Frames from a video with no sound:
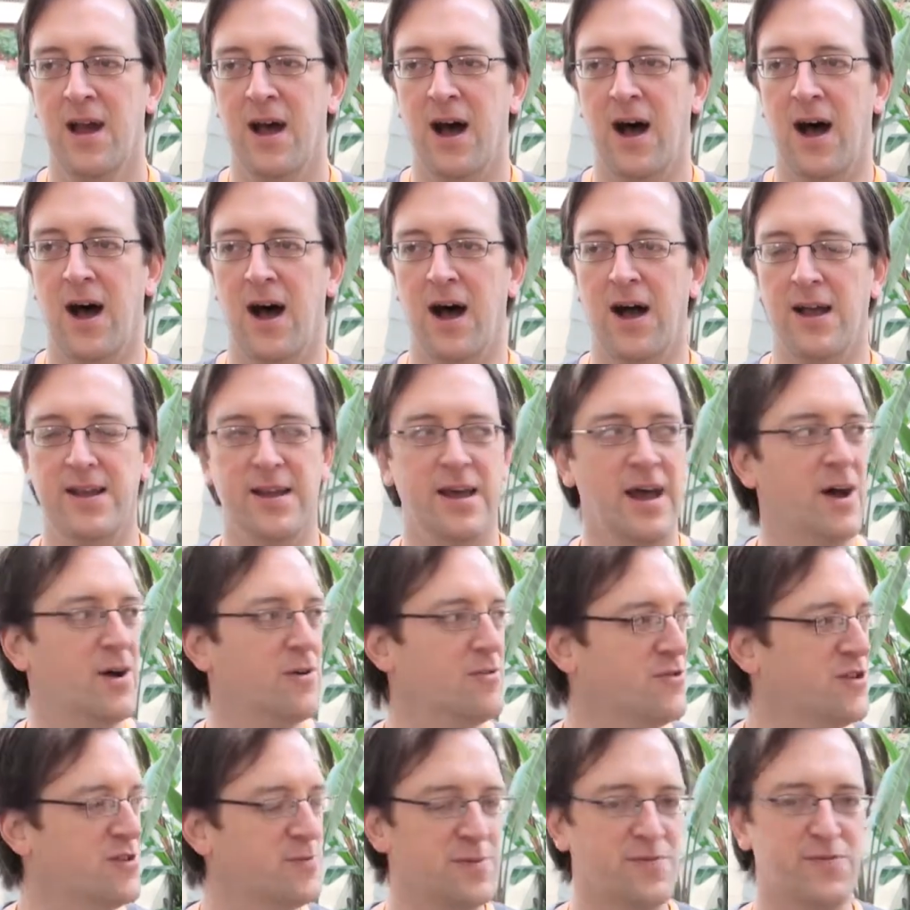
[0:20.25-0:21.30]
Now,
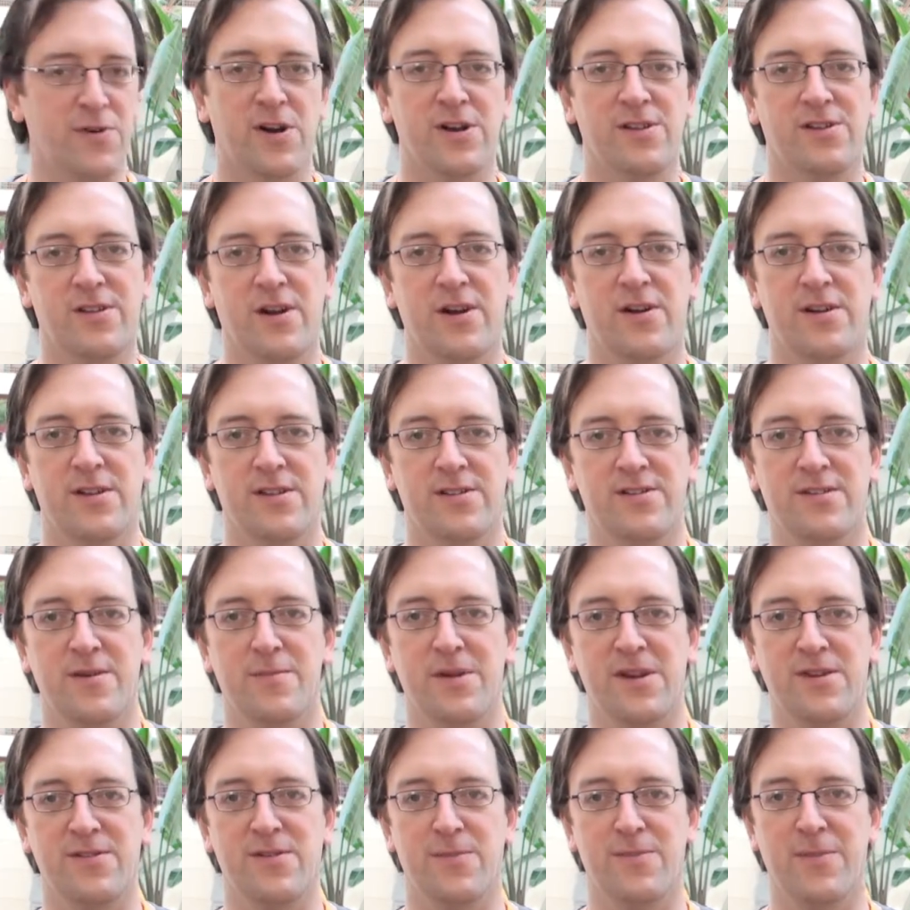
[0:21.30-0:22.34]
just before I started,
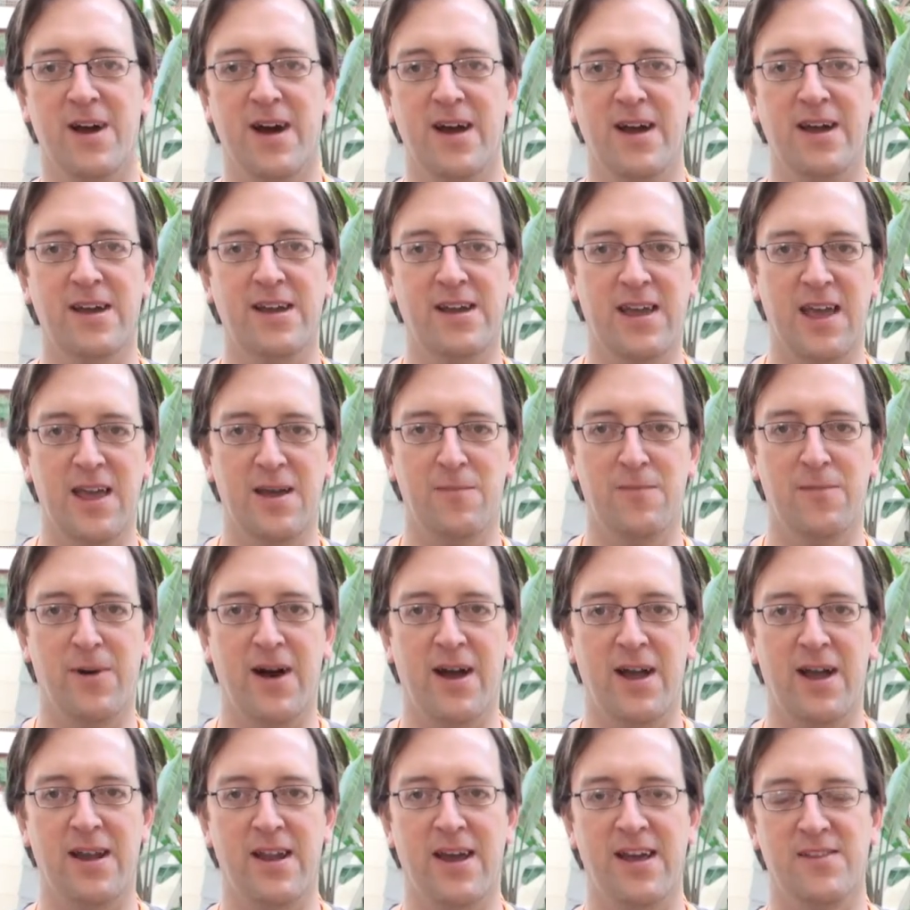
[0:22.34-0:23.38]
somebody from the Hyatt came
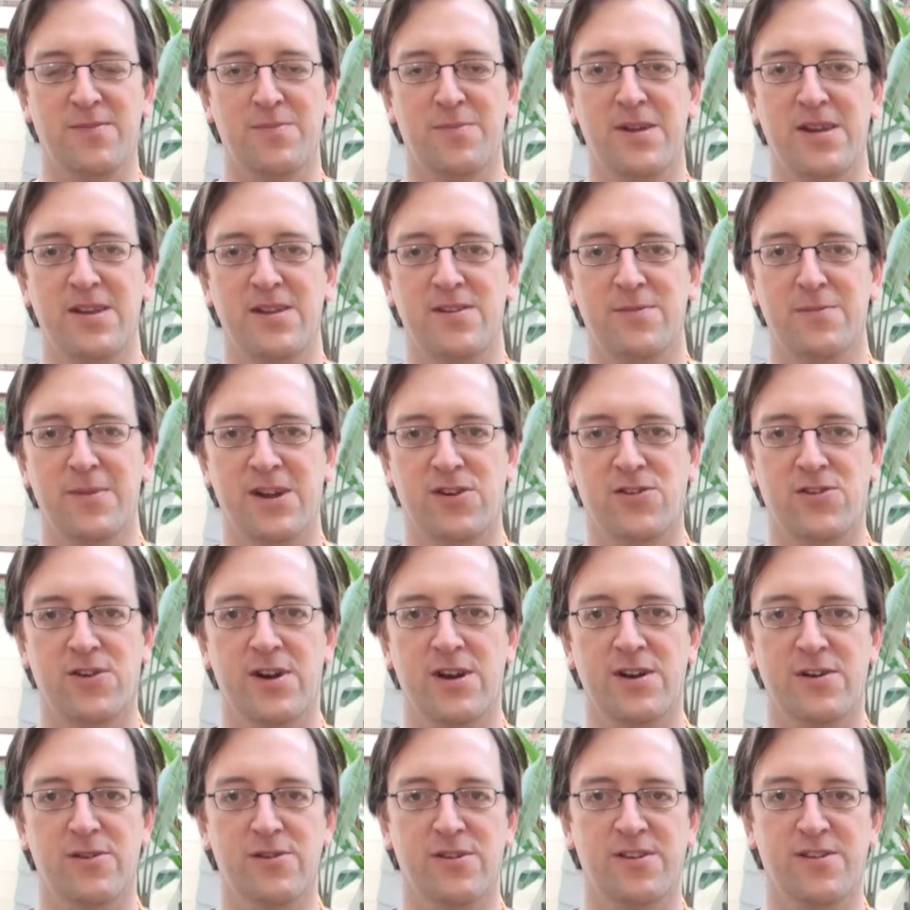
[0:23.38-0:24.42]
by and asked me to make sure
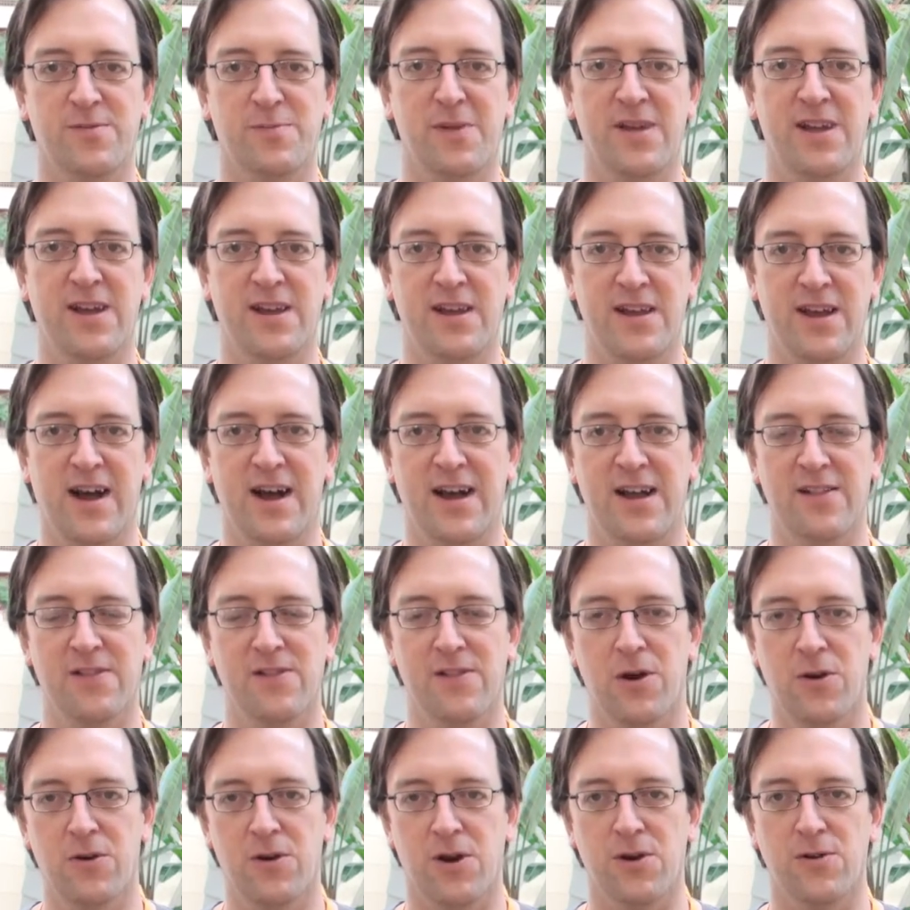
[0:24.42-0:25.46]
I don't display any Hyatt
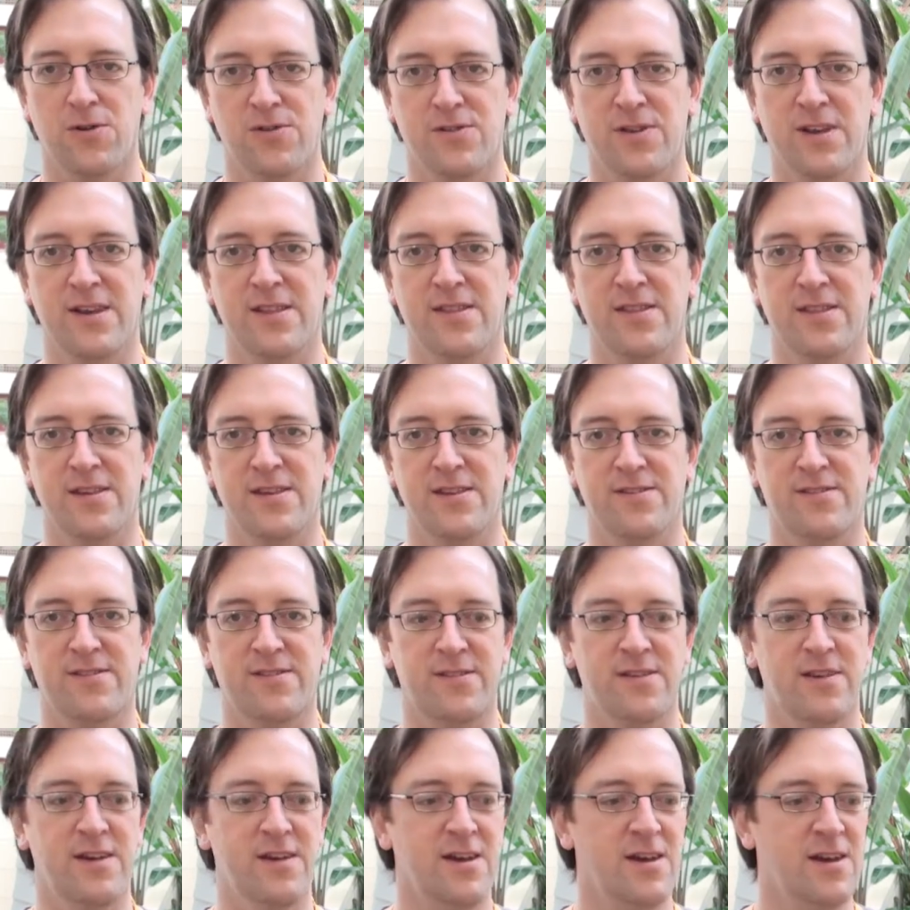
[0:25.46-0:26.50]
logos in
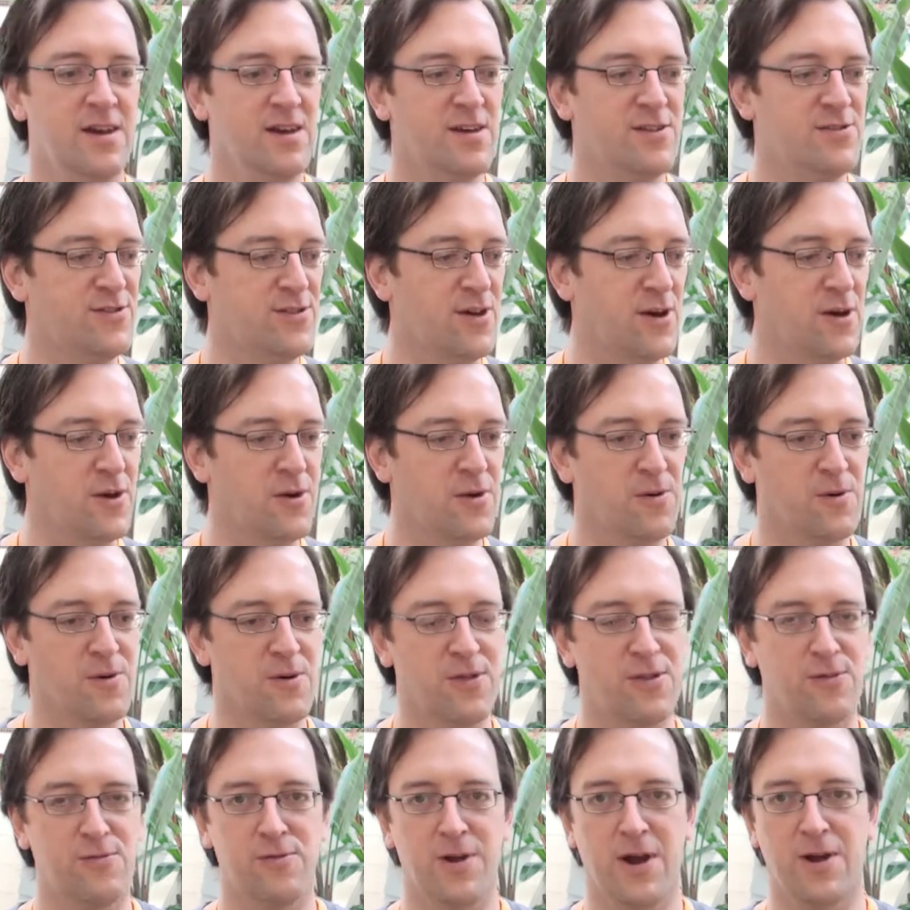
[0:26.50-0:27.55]
this. So
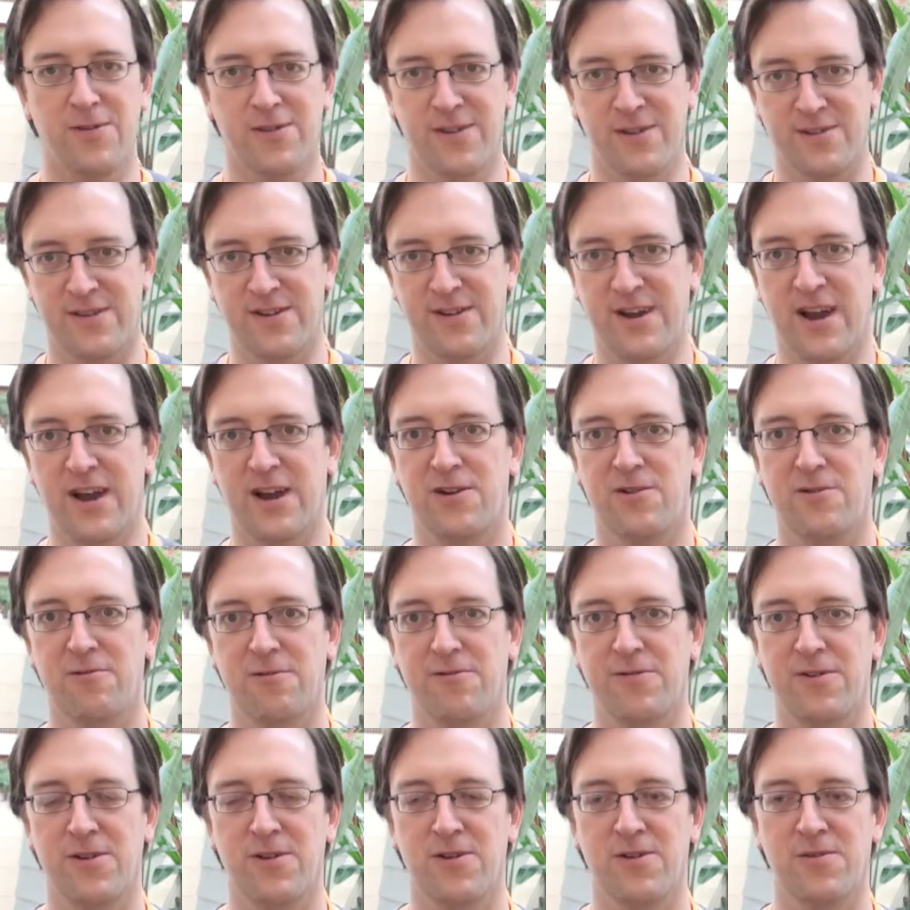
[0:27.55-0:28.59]
throughout this entire
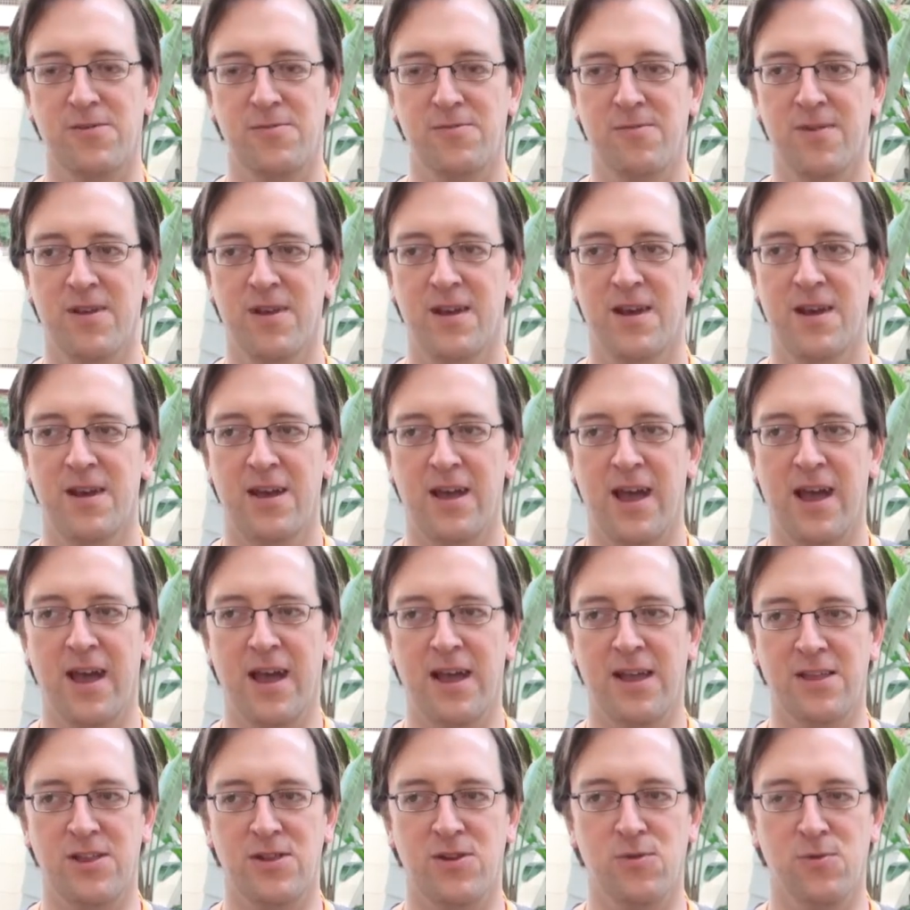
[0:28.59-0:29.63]
review,
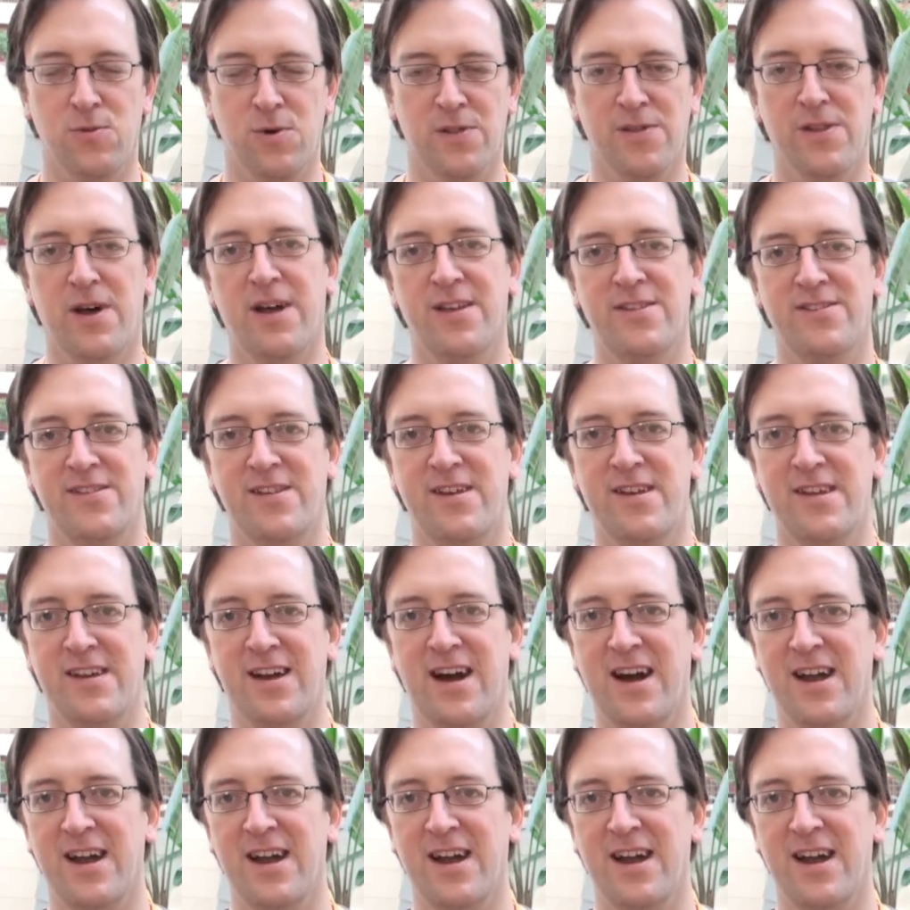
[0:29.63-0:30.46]
you will not see any